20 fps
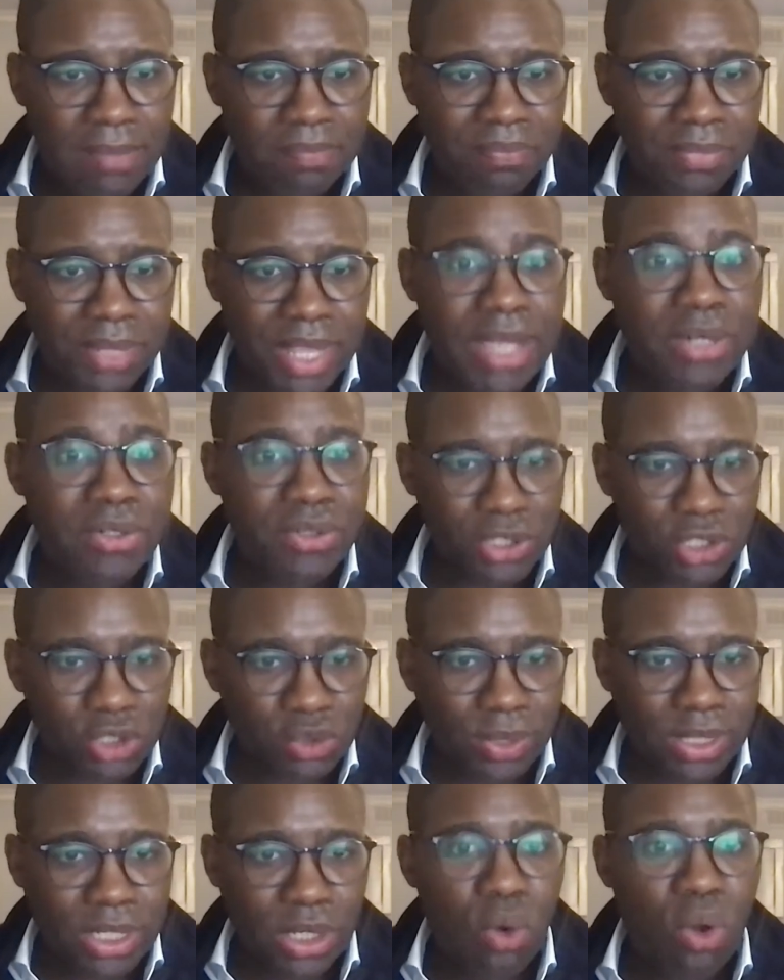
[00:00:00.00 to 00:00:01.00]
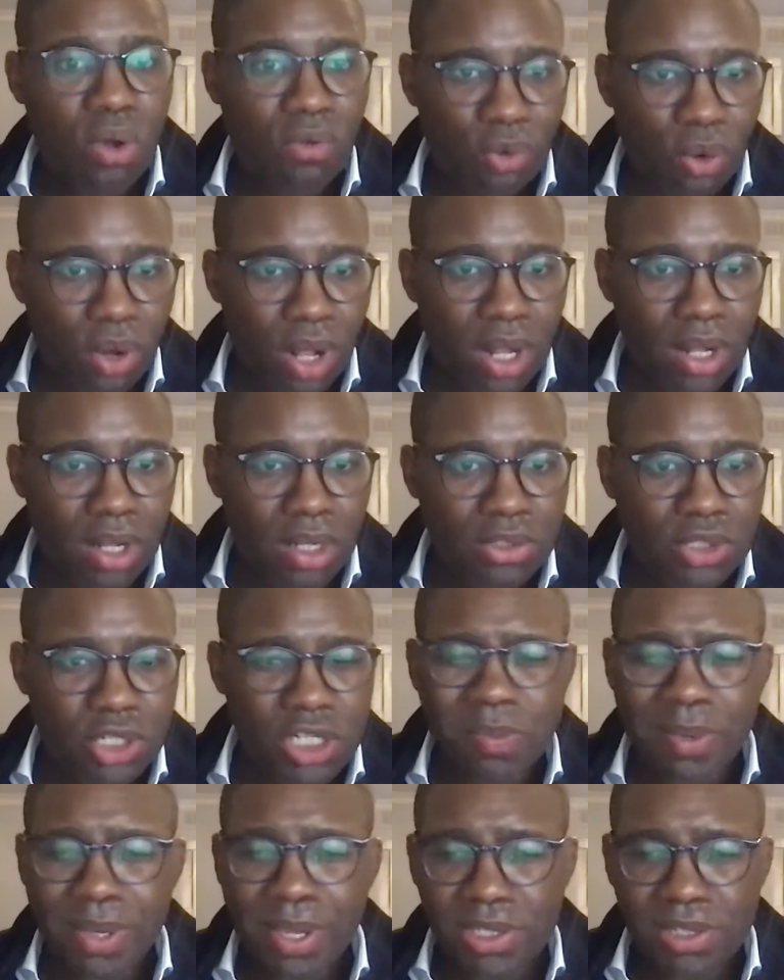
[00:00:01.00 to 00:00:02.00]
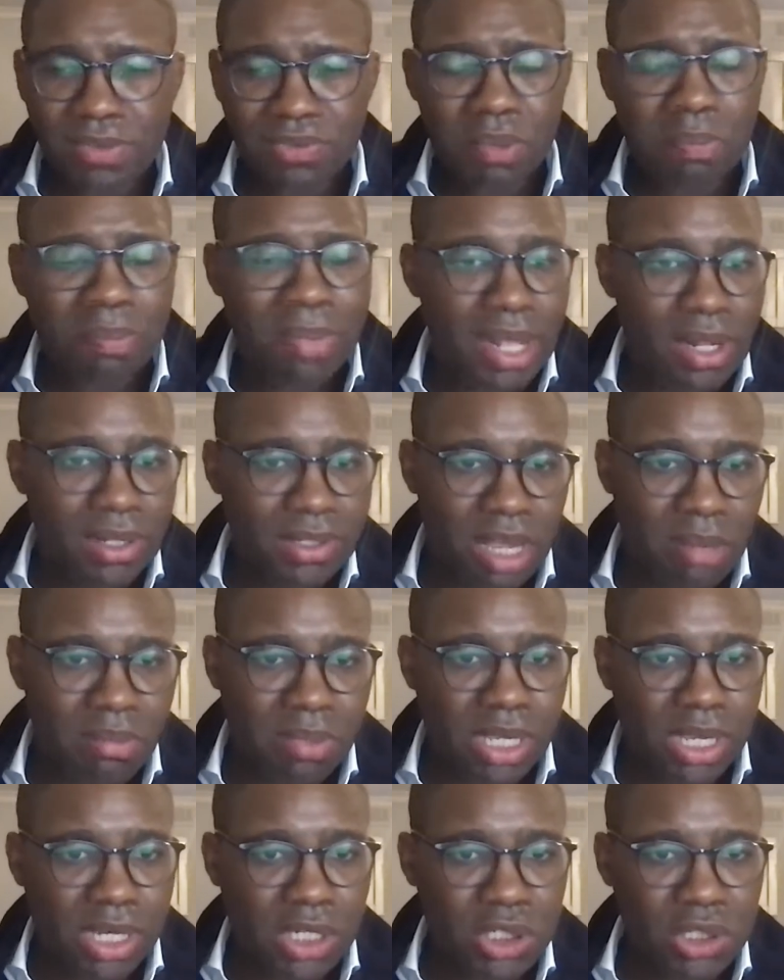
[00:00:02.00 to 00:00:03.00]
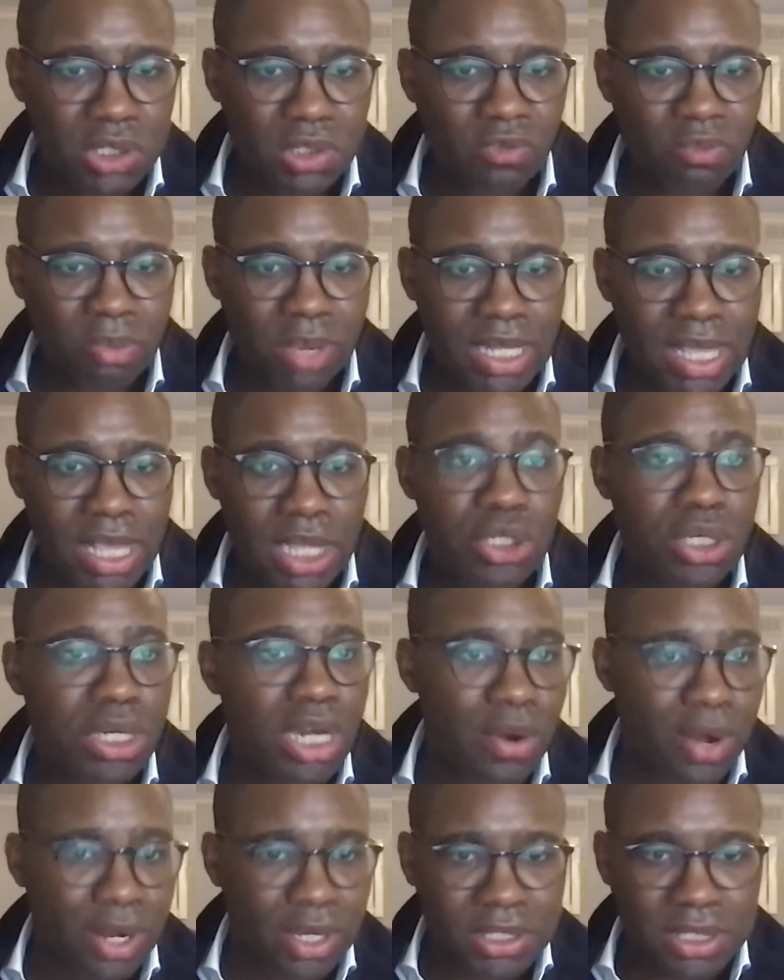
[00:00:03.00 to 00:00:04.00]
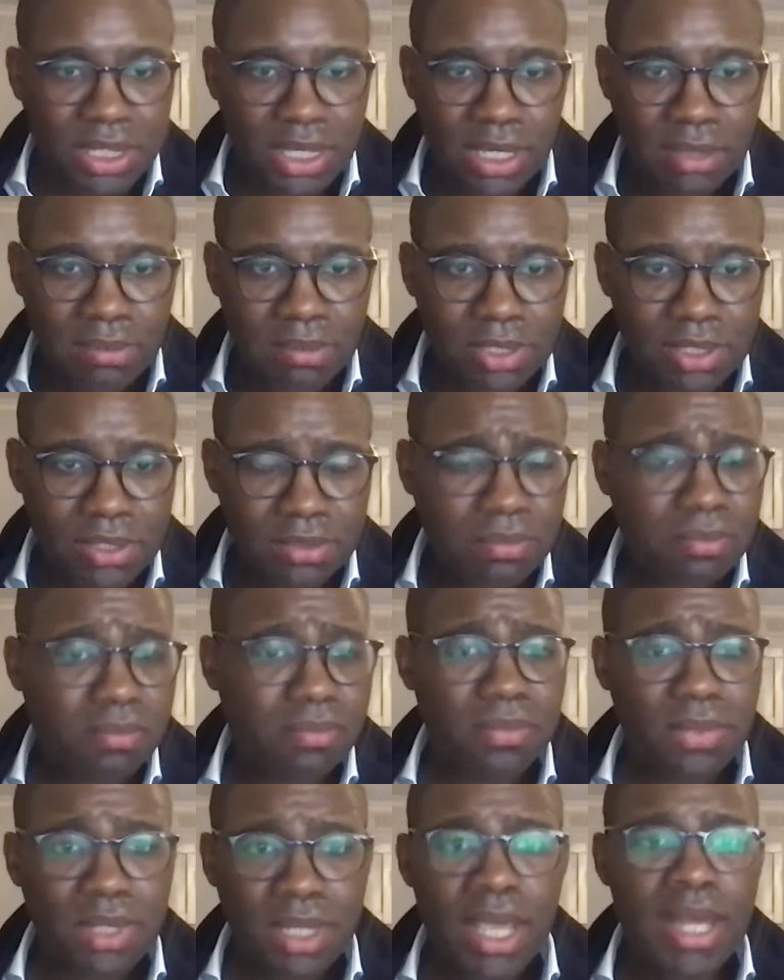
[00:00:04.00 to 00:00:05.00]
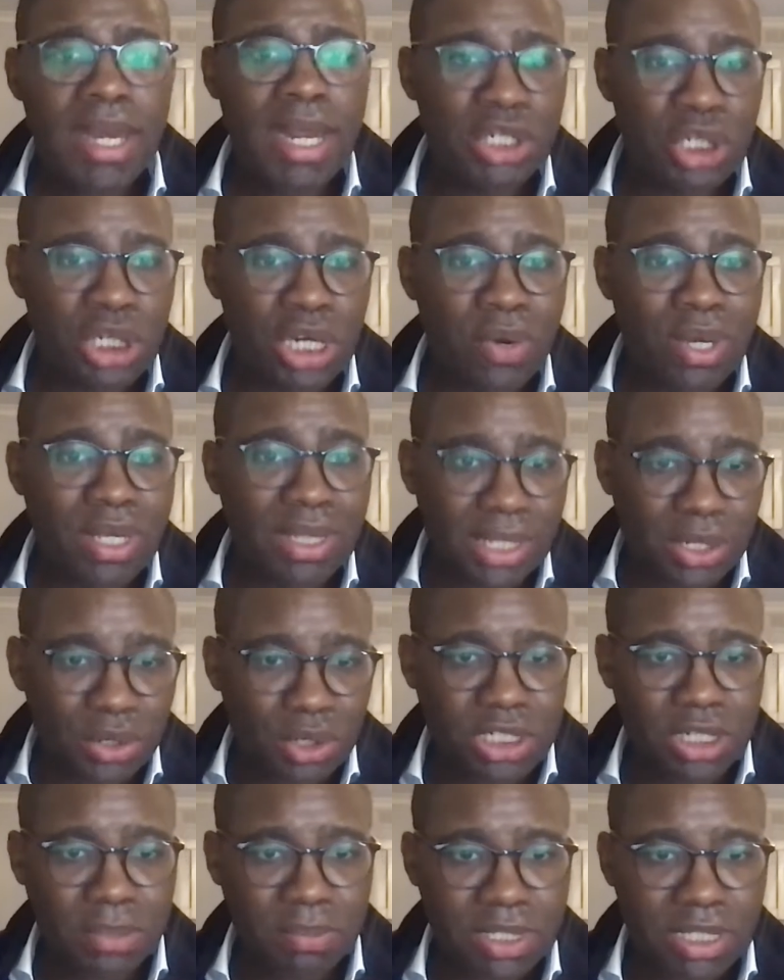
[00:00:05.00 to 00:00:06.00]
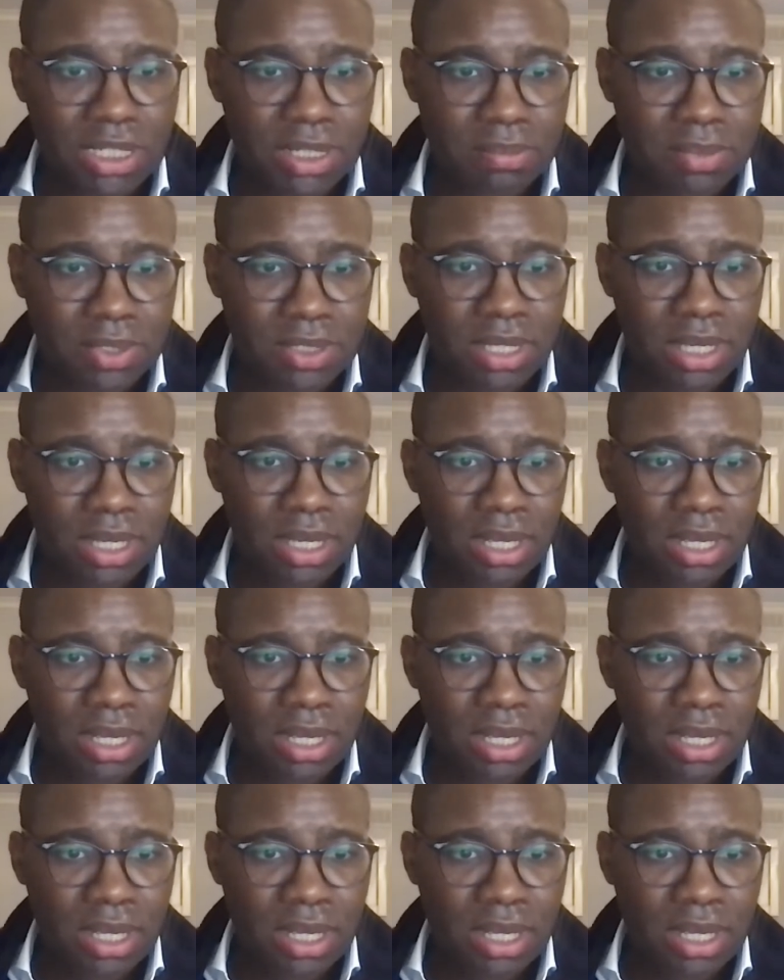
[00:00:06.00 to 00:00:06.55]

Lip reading: industry overall, just because of the male domination of many engineering teams and engineering leadership teams.